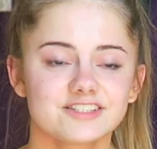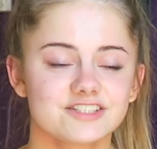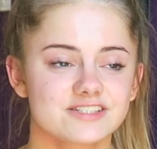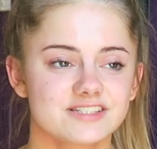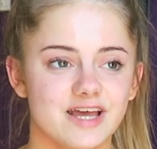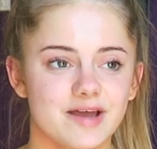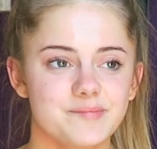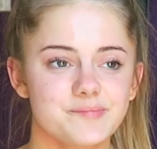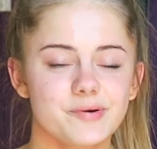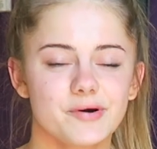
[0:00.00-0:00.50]

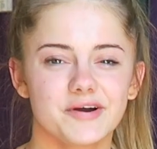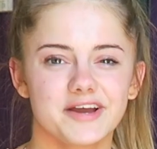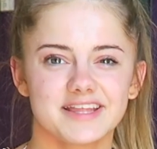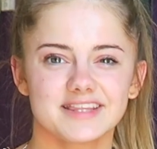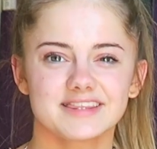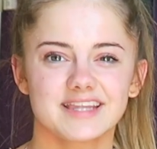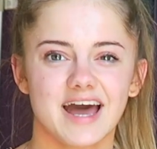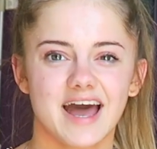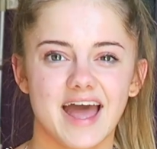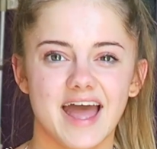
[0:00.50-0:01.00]
Just, like, put
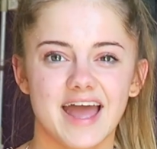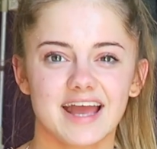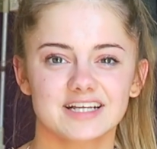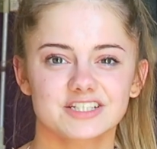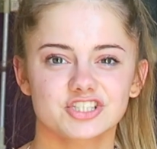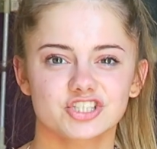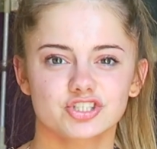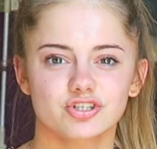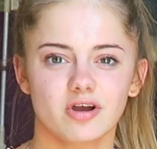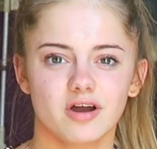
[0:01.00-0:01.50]
in that
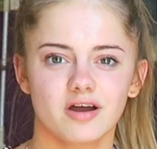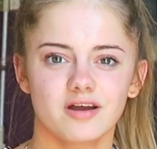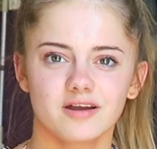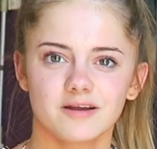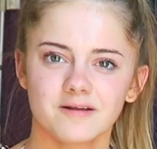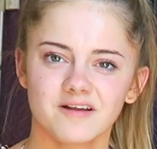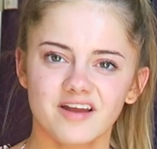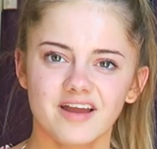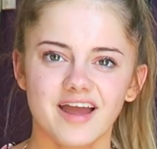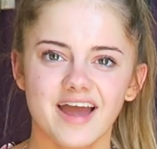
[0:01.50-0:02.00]
extra
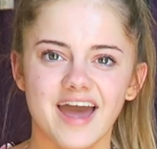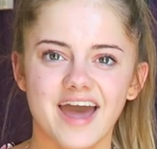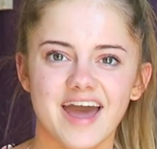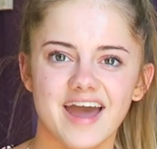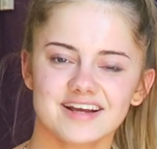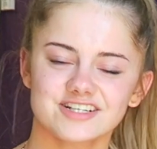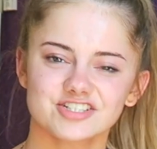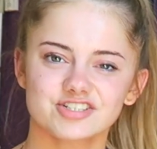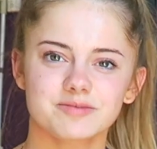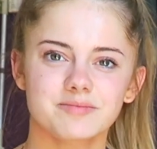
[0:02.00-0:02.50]

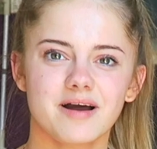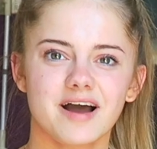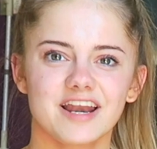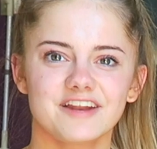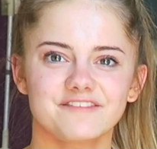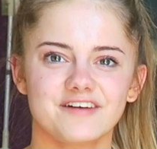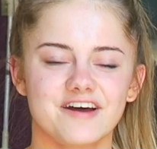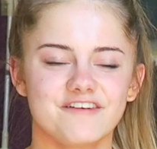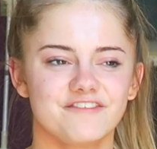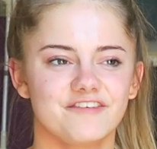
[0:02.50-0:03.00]
mile
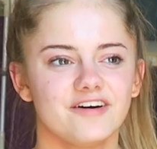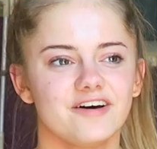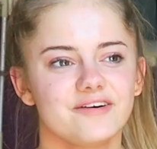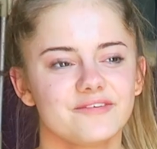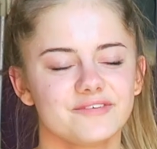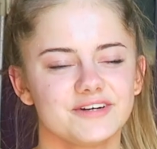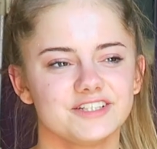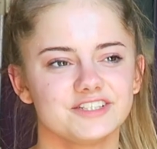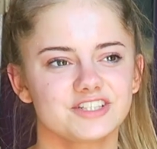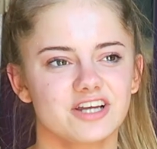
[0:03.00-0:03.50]
of effort,
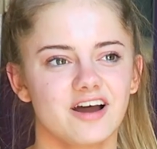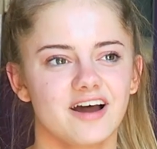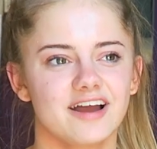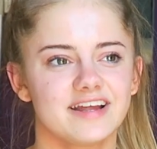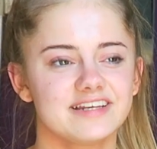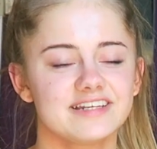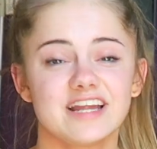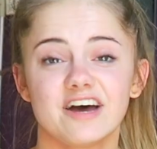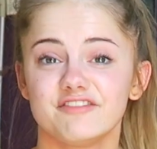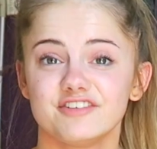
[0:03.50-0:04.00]
which
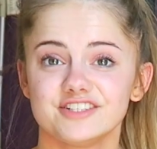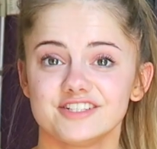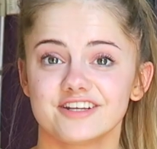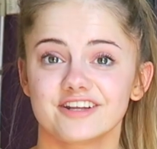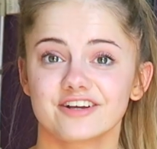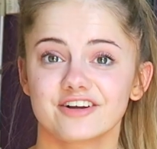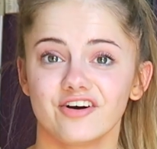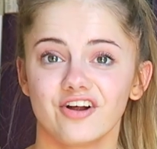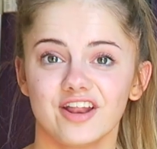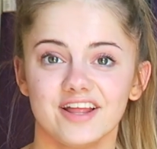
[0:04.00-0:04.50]
I never did
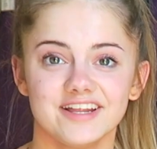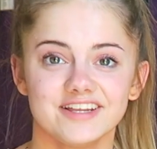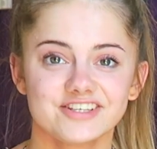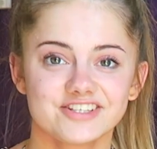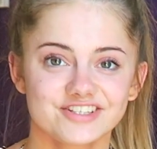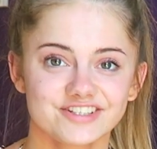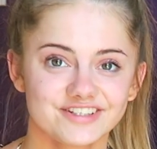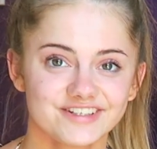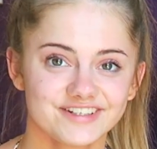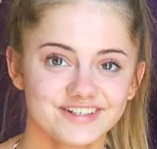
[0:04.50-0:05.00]
at
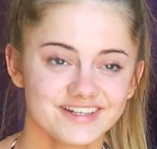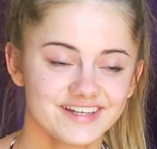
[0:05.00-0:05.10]
college.